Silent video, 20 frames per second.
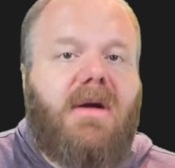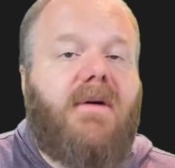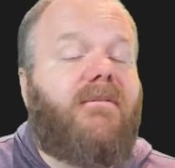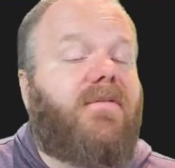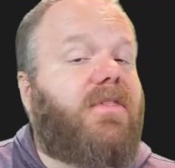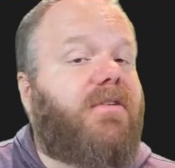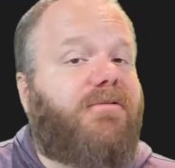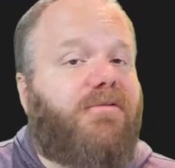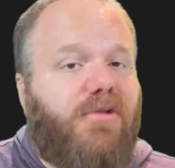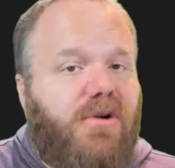
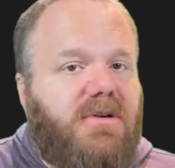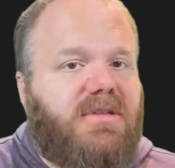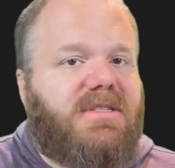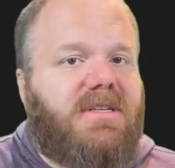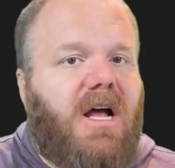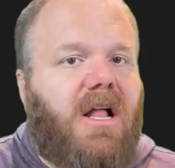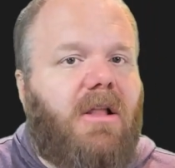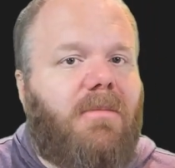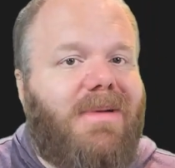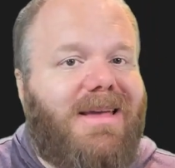The first
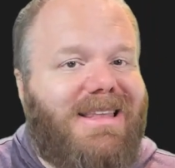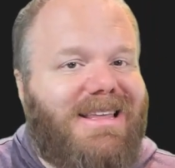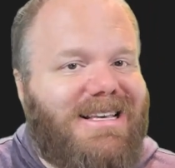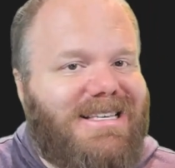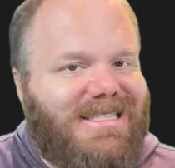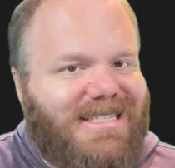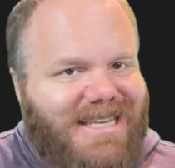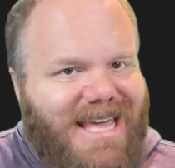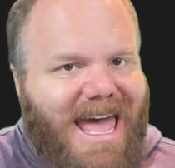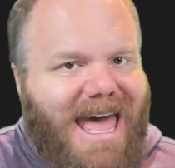element
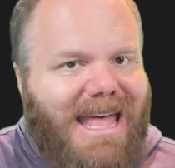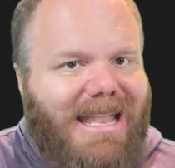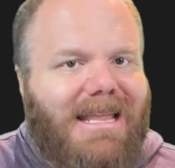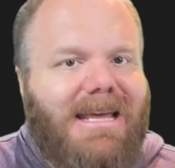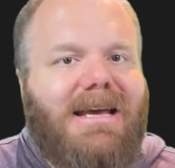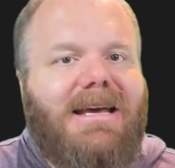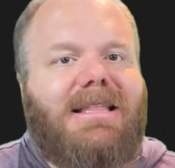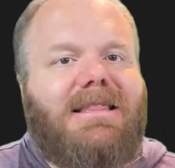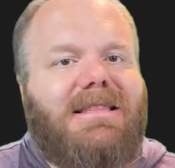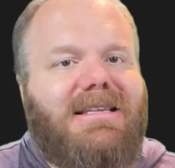is get,
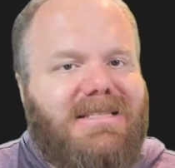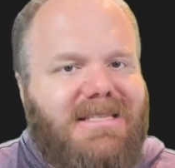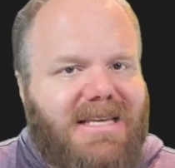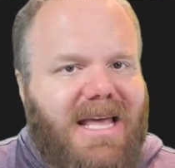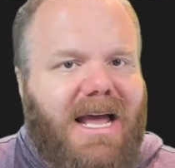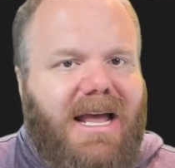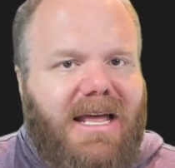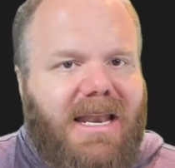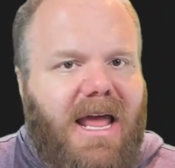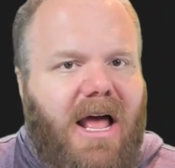the
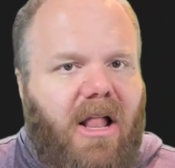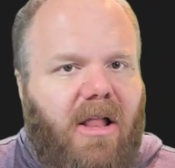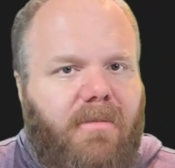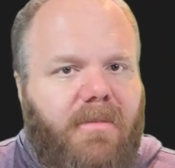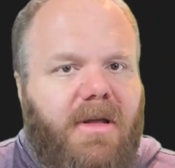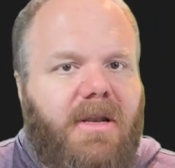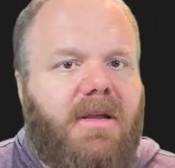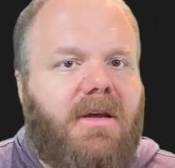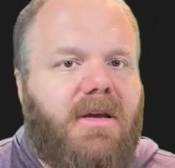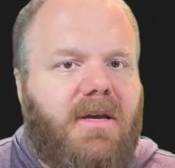second
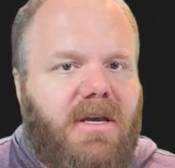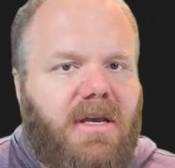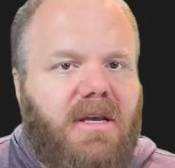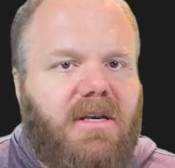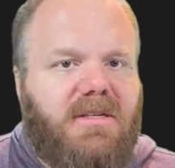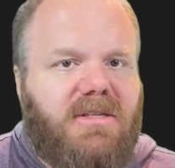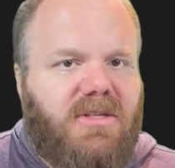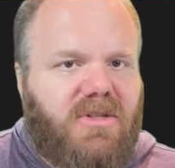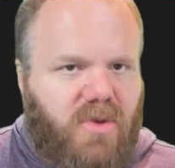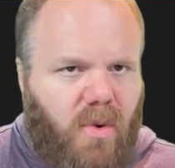element
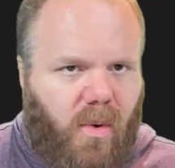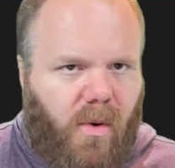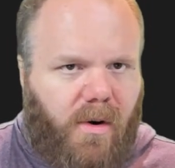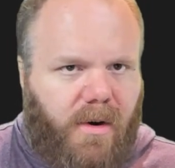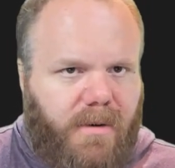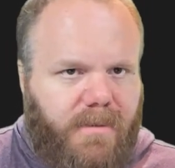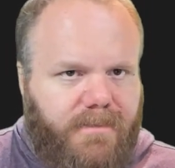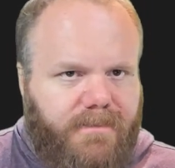is sword.